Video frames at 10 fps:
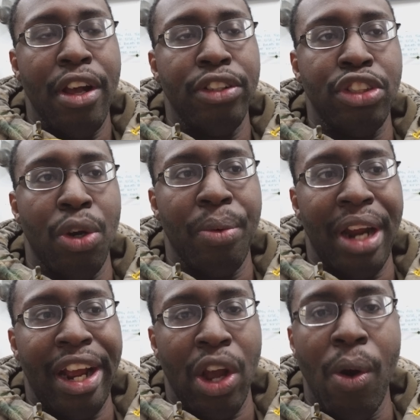so when
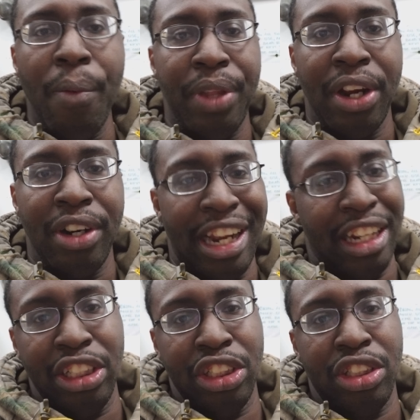I go up there they
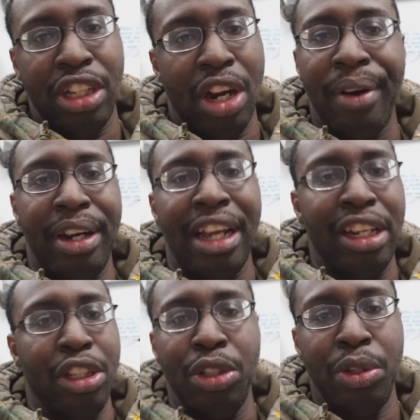can
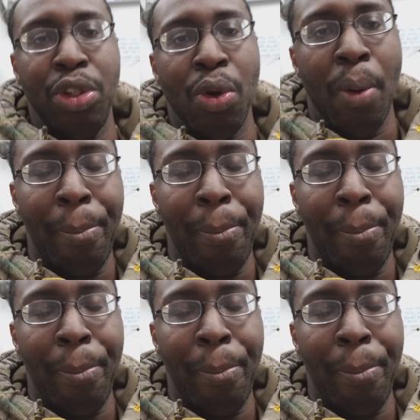do a